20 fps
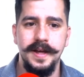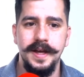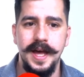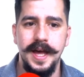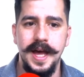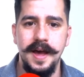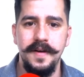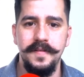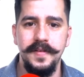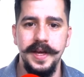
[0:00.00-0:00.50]

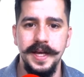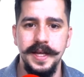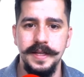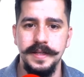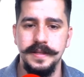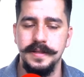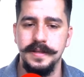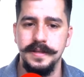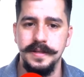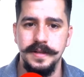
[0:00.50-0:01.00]
having
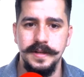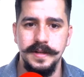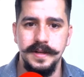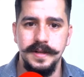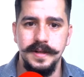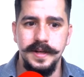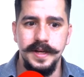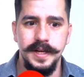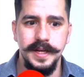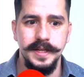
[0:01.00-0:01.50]
his
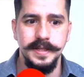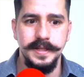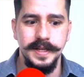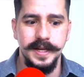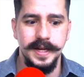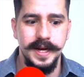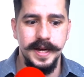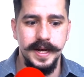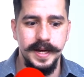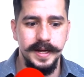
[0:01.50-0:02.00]

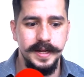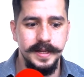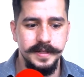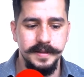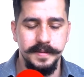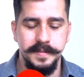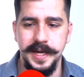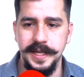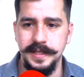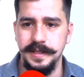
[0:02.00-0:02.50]

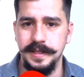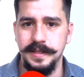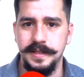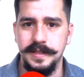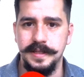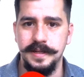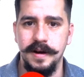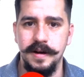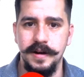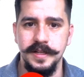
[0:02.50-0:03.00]
amazing
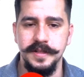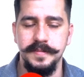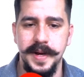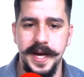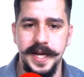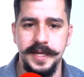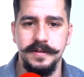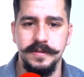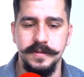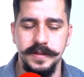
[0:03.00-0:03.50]
start, his
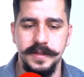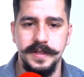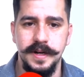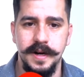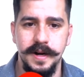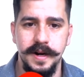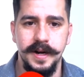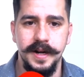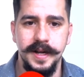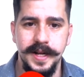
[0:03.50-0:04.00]
magical
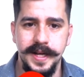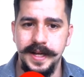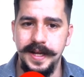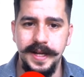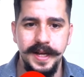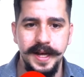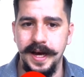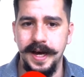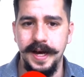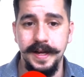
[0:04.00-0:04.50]
start,
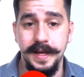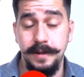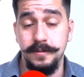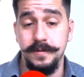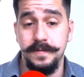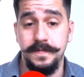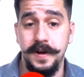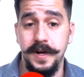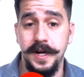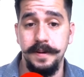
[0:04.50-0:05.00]
he
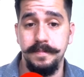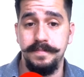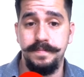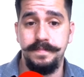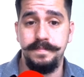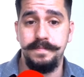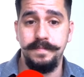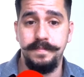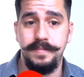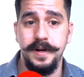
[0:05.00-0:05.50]
was
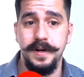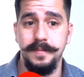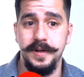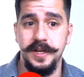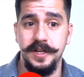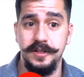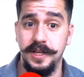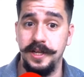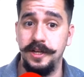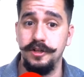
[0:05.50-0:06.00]
pretty much
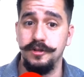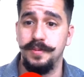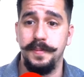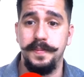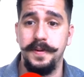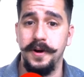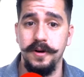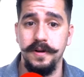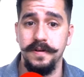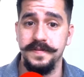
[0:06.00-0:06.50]
he was a huge
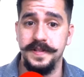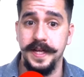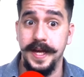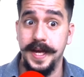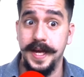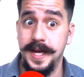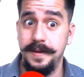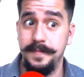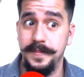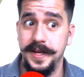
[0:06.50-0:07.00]
proponent of saying,
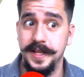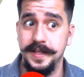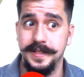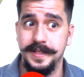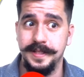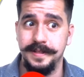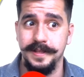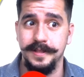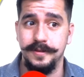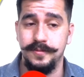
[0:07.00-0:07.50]
hey, man,
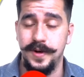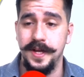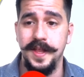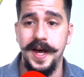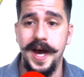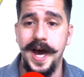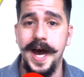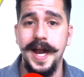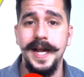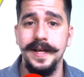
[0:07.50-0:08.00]
let's ride
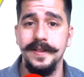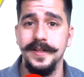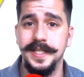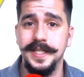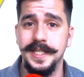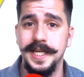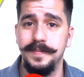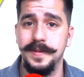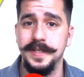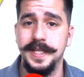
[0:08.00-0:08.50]
the hot hand.
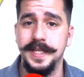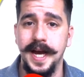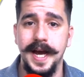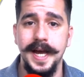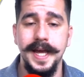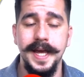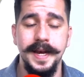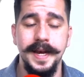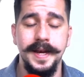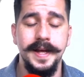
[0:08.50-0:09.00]
Let's keep this guy
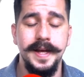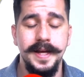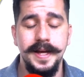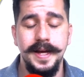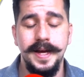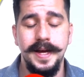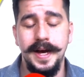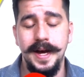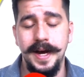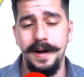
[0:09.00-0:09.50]
in.
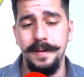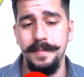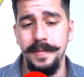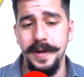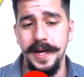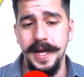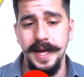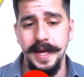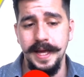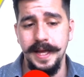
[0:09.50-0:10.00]

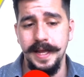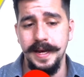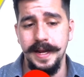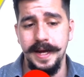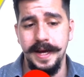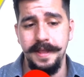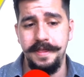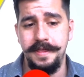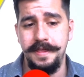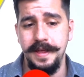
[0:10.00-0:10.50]
And
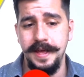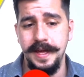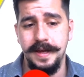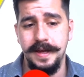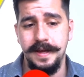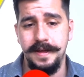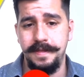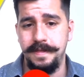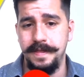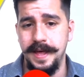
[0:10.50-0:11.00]
I
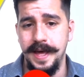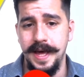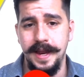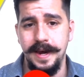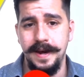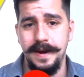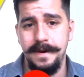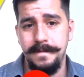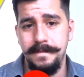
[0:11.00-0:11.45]
think that